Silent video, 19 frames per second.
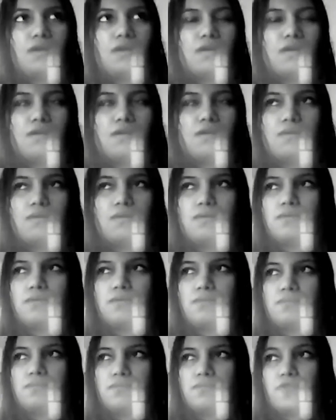
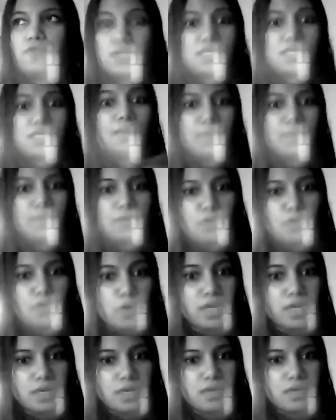for example,
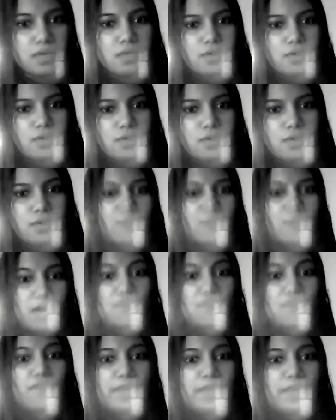Ronak, okay,
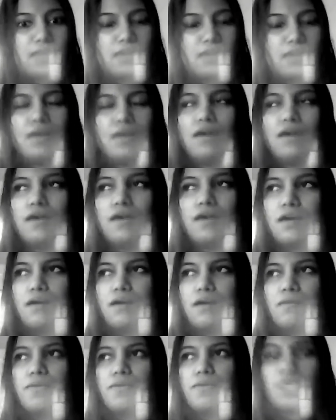our friend,
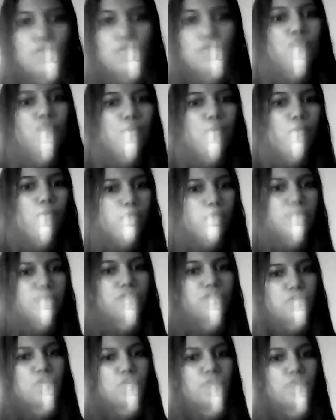he knew
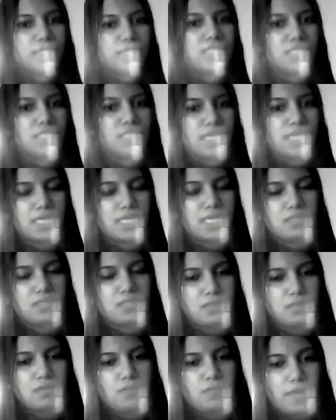what to do with
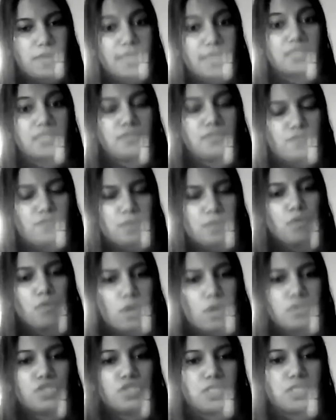designs right
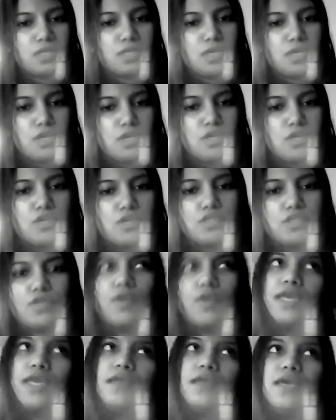from college.
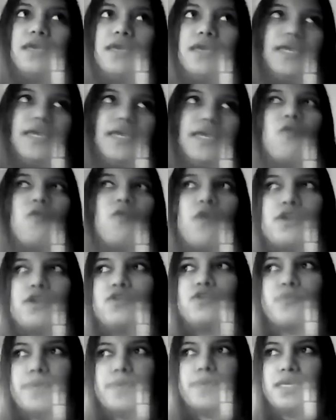So he did not
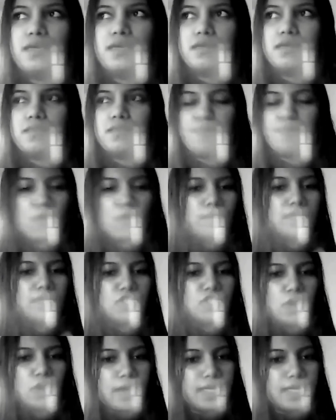wanted to be
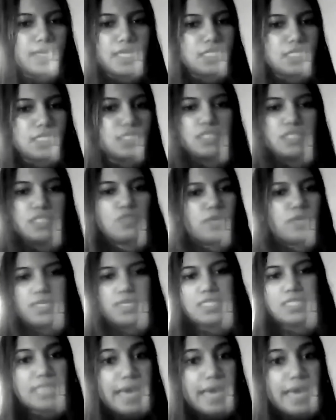probably join an agency to
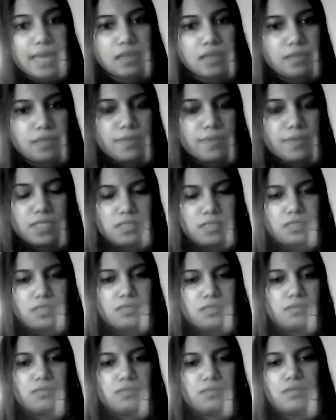understand the
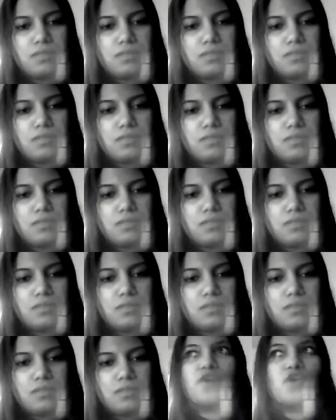business. This is
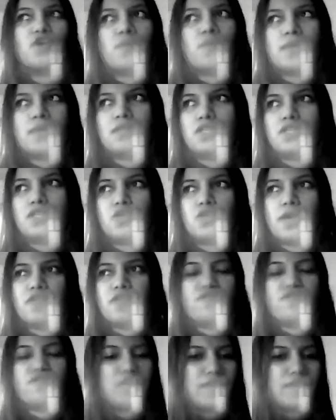some kind of acumen that
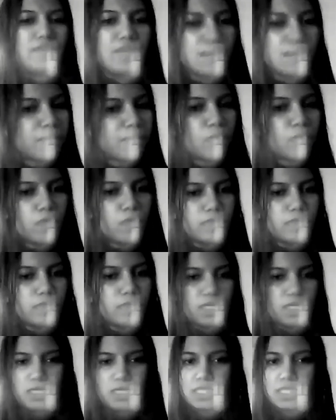you kind of develop
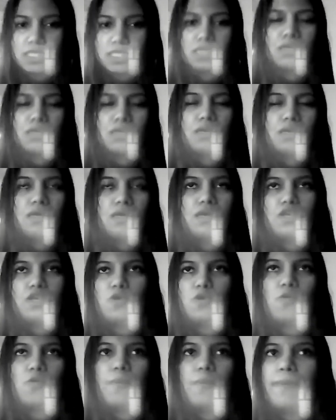over the years.
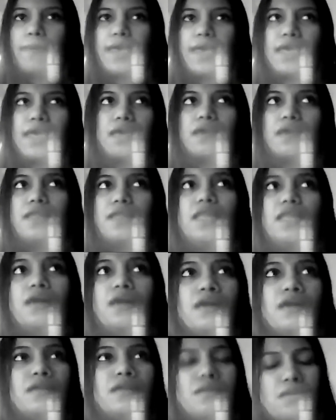You may
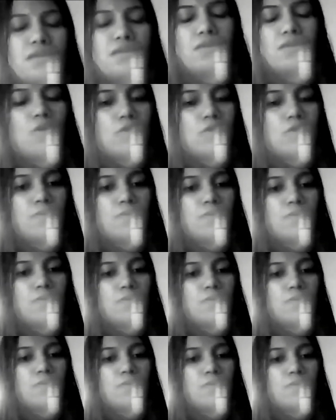learn all
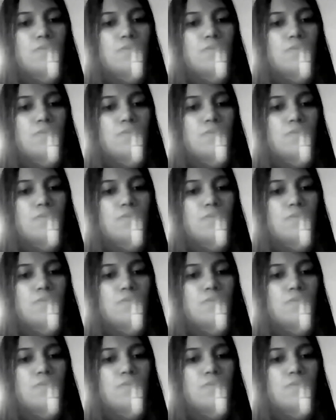by